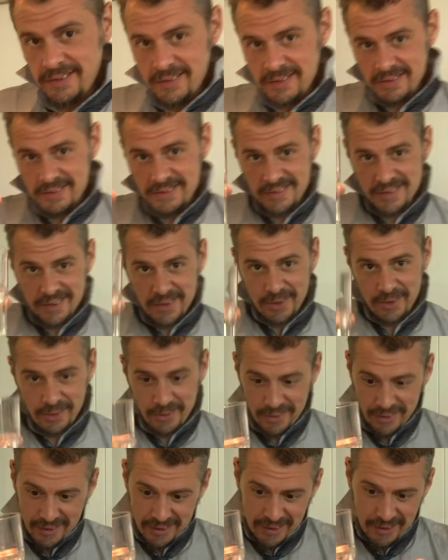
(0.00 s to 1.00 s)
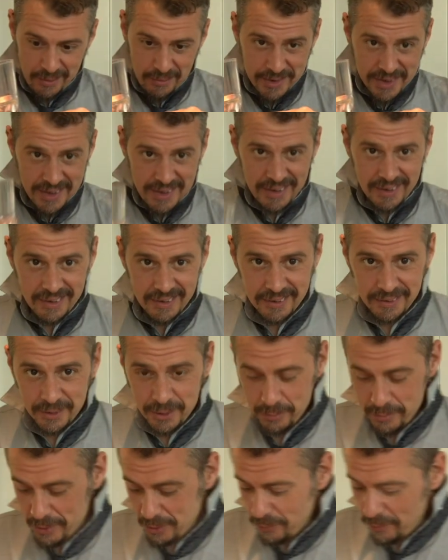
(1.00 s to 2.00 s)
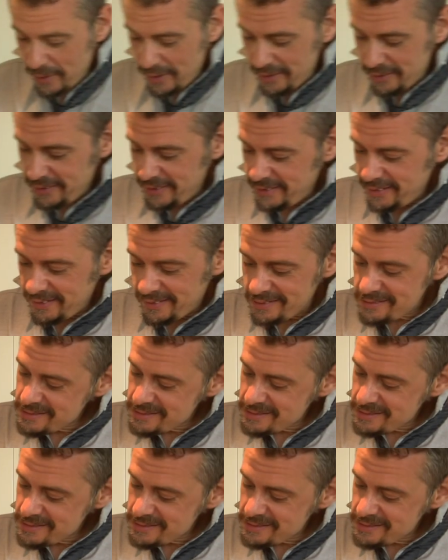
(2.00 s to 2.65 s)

So, I'm sneaking a little bit of water in here.